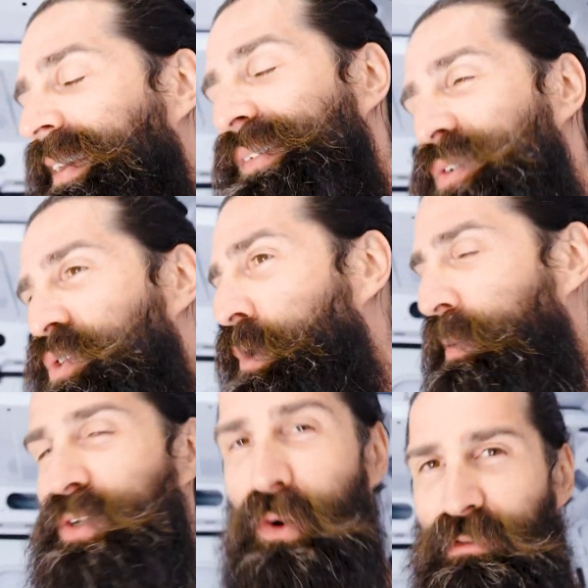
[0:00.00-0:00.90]

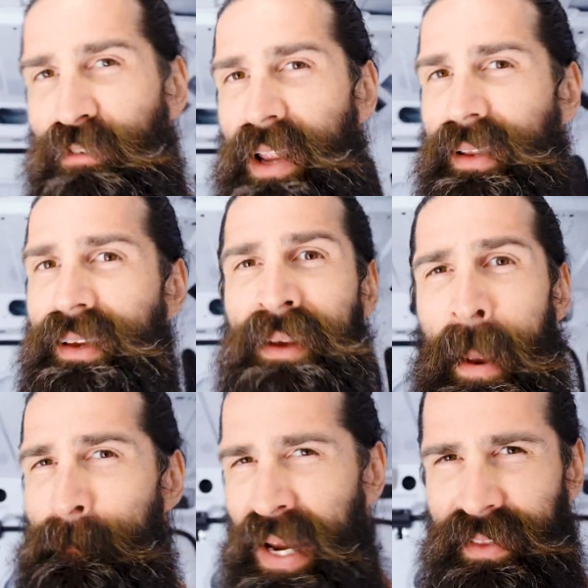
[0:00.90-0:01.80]
super stoked to finally
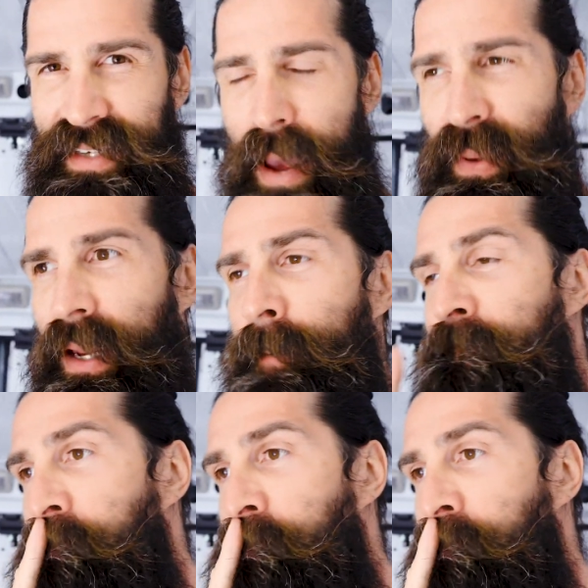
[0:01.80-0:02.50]
make this happen. And